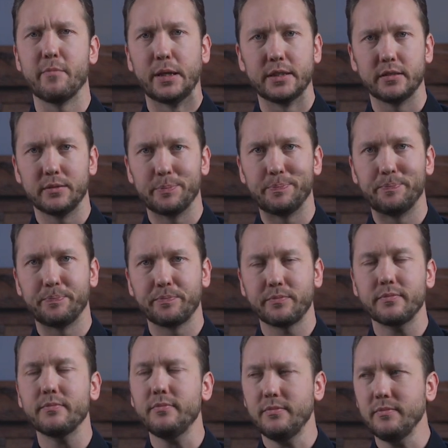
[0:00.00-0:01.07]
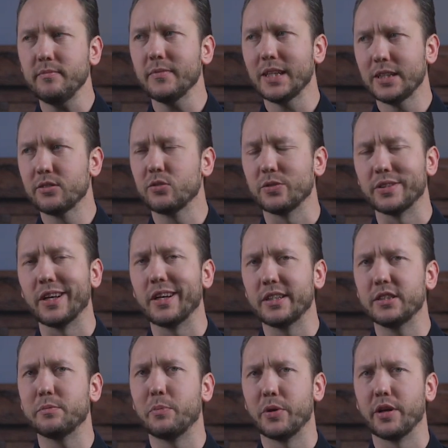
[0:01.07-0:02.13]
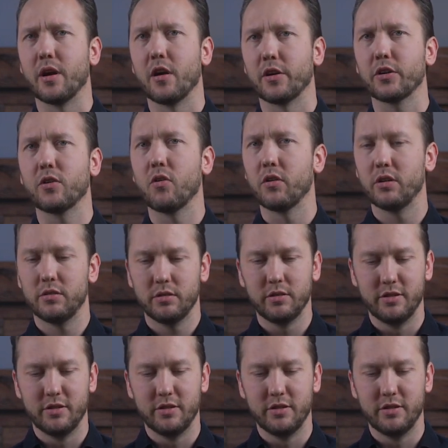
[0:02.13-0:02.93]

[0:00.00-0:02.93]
months. So yeah, it's pretty hardcore.